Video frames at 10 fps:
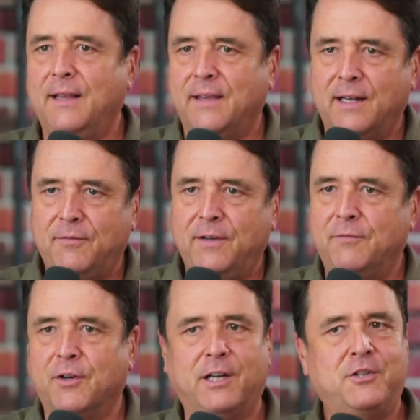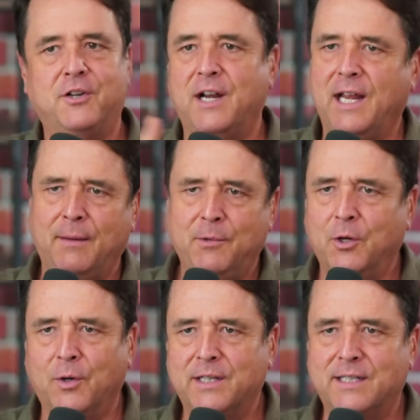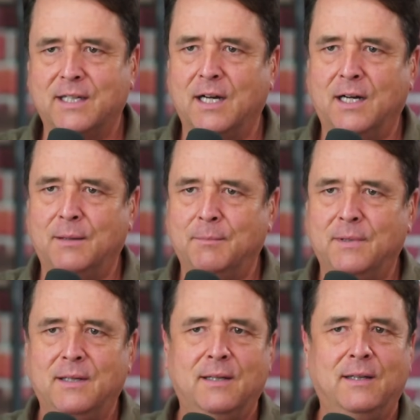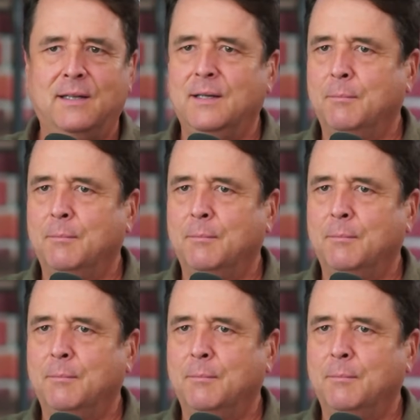And that if he forgets your name, you don't get to come. Yeah.